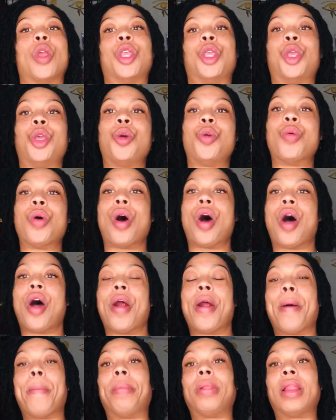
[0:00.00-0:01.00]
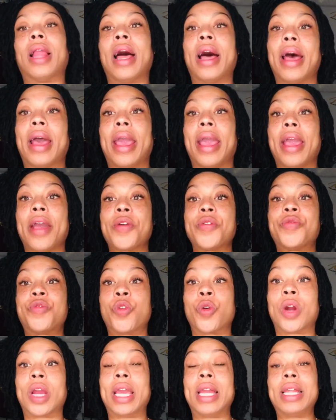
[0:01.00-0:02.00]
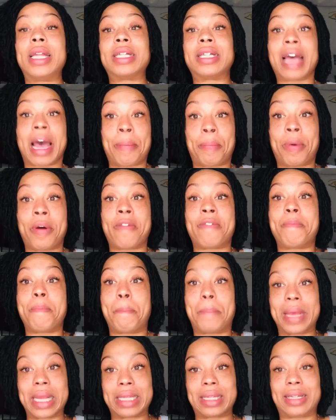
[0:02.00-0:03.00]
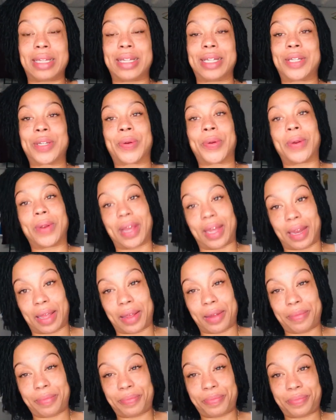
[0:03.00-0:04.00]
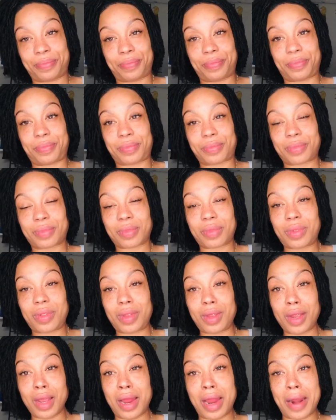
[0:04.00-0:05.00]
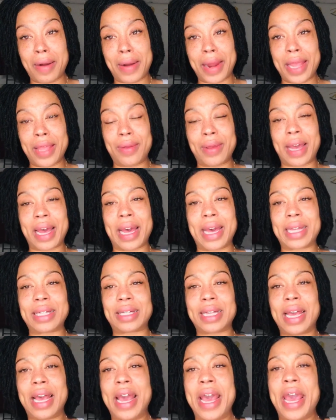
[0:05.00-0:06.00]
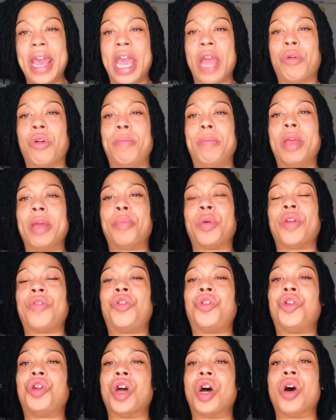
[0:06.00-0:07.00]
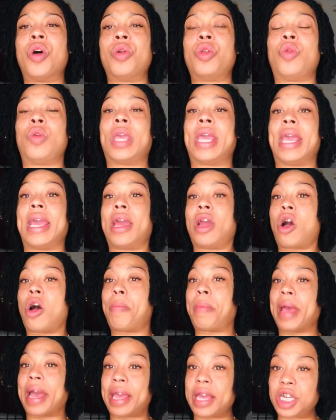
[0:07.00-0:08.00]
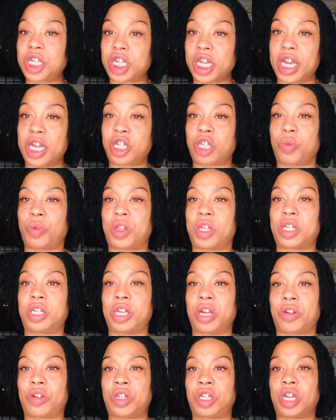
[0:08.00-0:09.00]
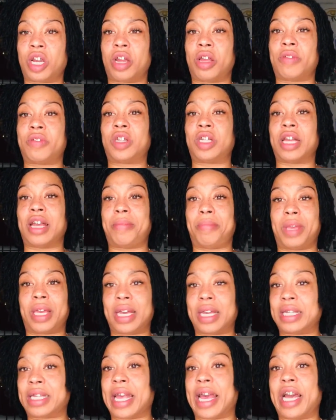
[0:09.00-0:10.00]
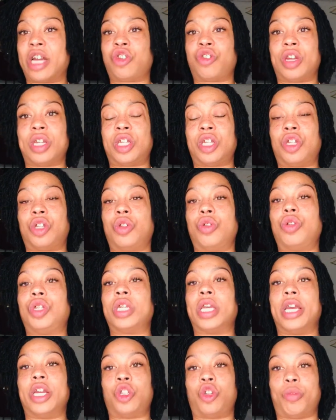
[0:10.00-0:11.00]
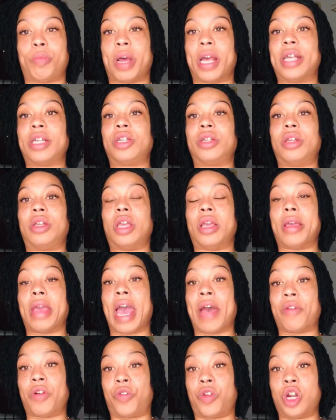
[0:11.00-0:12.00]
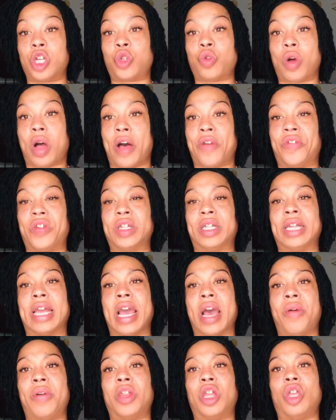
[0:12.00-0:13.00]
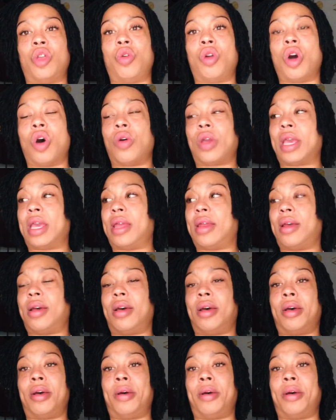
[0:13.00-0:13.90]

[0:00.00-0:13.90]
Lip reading: when you are applying for any type of business credit. All right, you guys. And remember, if you don't, you can go back and change it with the Secretary of State, because addresses do change. You might have a virtual office now, and then you go get